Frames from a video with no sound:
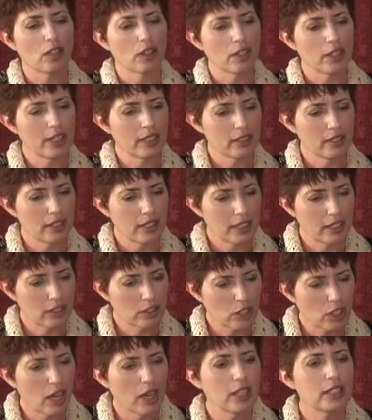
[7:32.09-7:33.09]
are
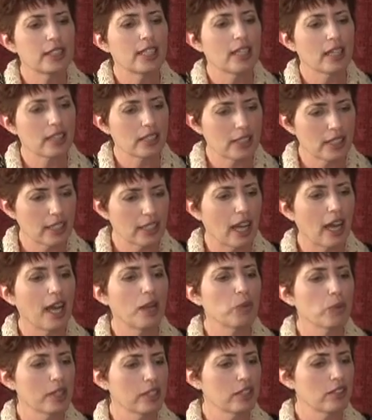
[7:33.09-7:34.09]
in context that
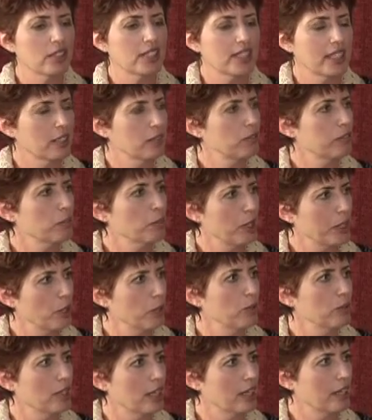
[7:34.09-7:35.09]
I will understand from my
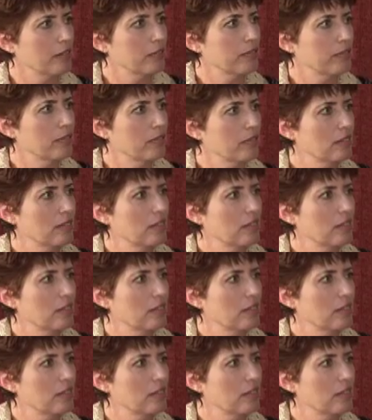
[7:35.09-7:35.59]
own life.